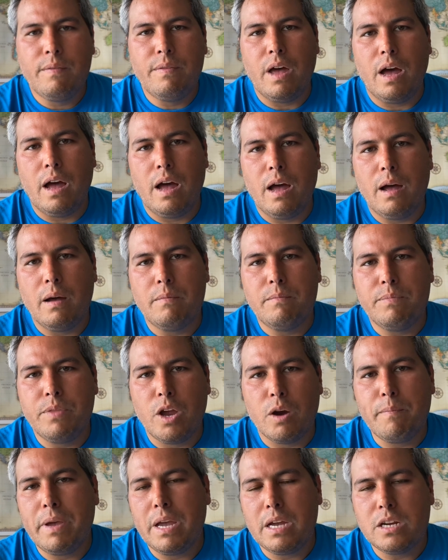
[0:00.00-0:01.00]
um,
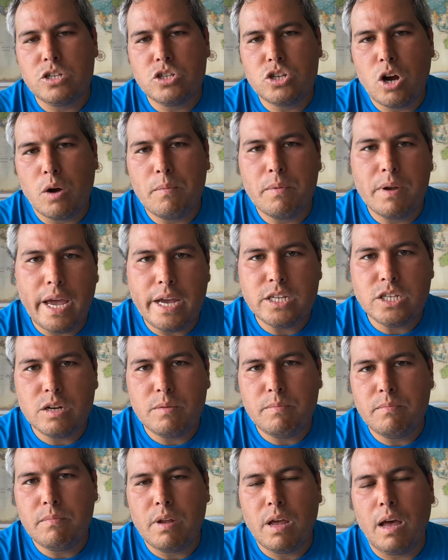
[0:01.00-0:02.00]
there being a
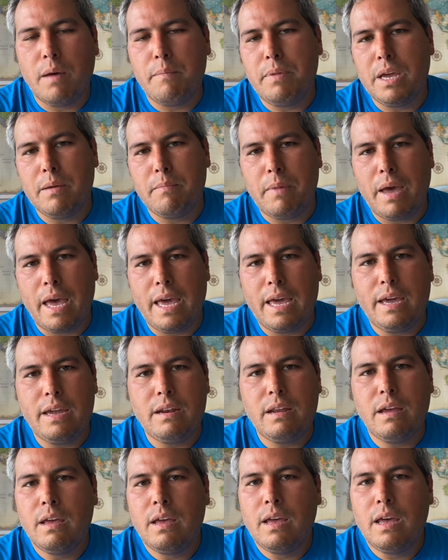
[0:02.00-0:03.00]
determination uh, being
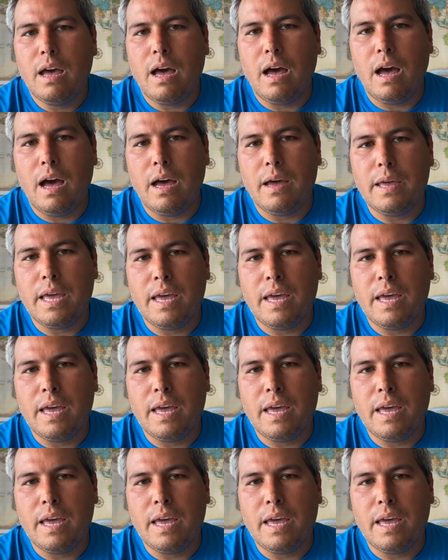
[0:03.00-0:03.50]
made uh,